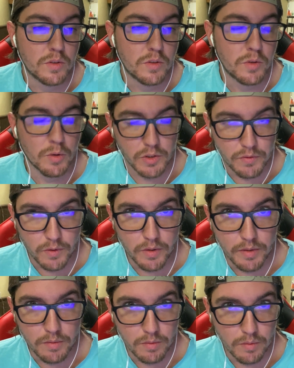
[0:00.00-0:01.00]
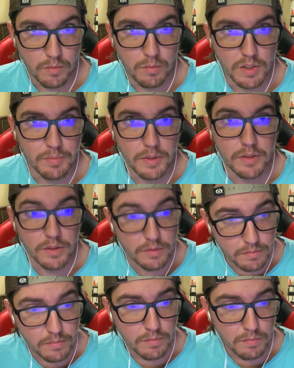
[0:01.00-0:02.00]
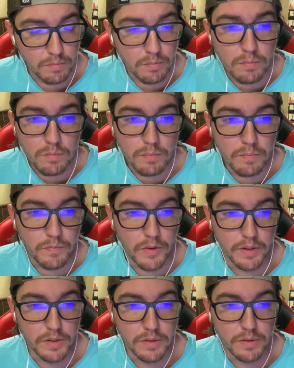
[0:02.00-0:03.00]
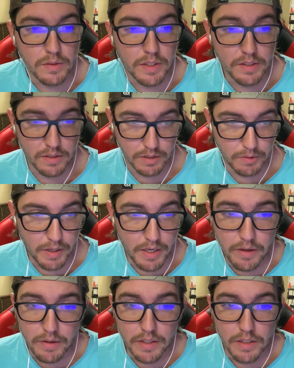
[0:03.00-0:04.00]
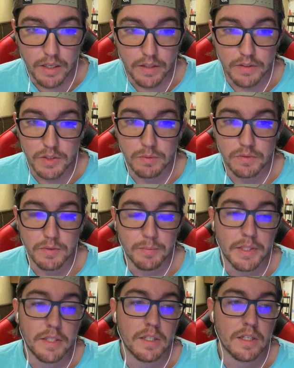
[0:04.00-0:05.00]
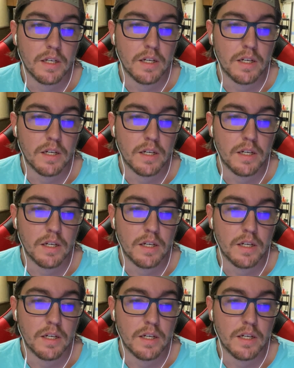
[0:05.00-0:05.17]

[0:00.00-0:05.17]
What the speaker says: George Floyd was murdered. There isn't a gray area on this one for me.